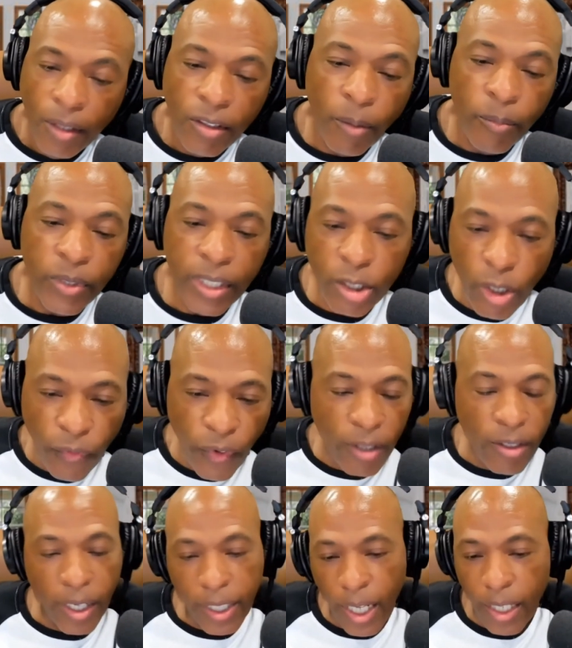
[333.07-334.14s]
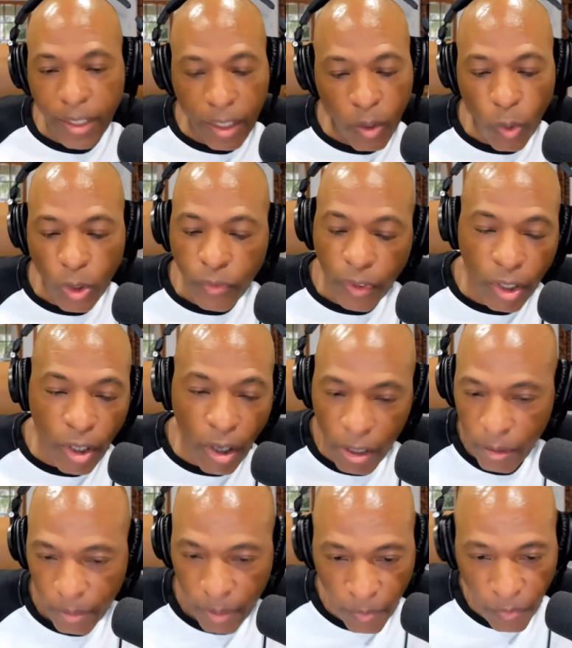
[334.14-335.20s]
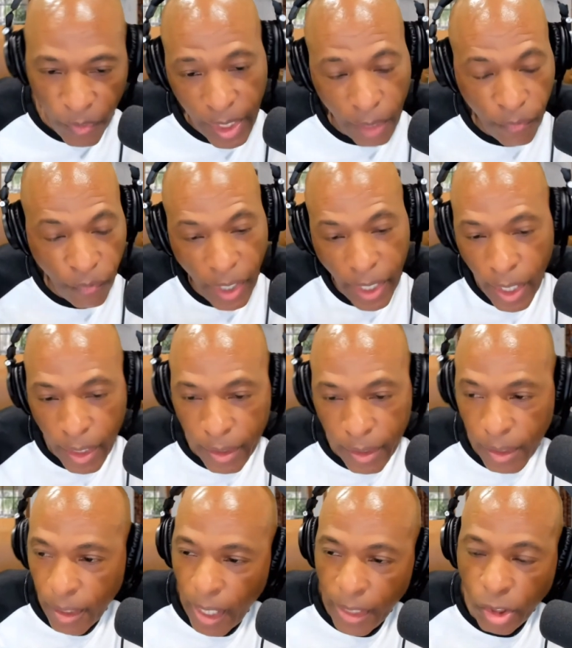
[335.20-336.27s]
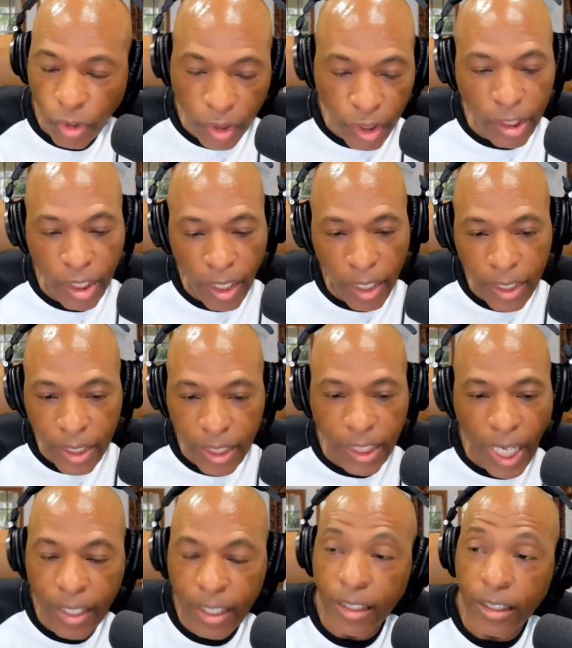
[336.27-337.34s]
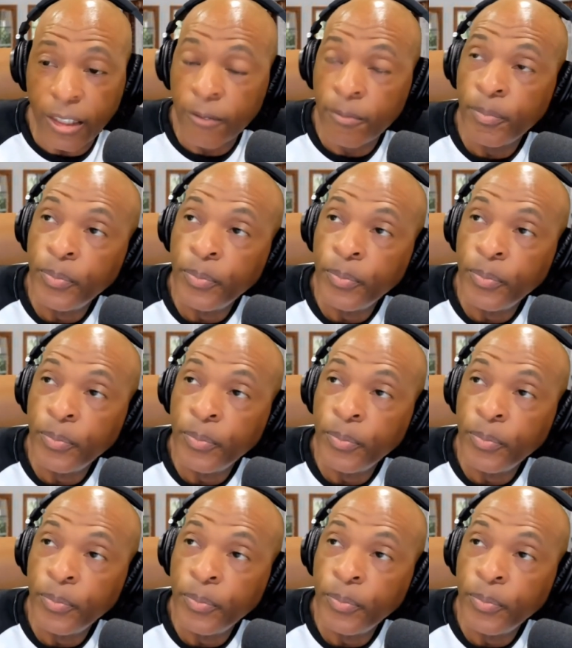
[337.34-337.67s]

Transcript: I mean, enough on our cast the coach for go and we get fired because strategically he's challenged.